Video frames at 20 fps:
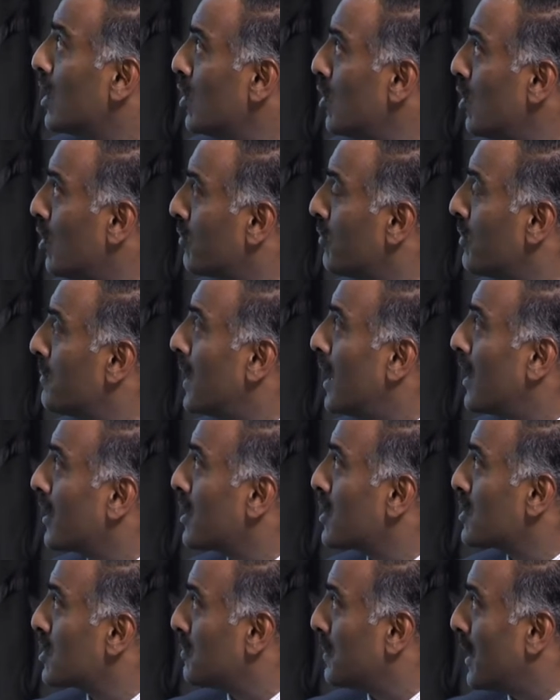look for
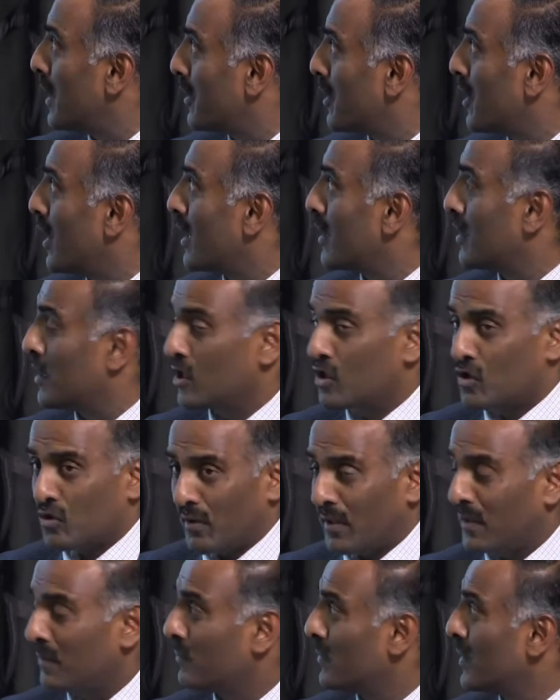markers of myocardial injury.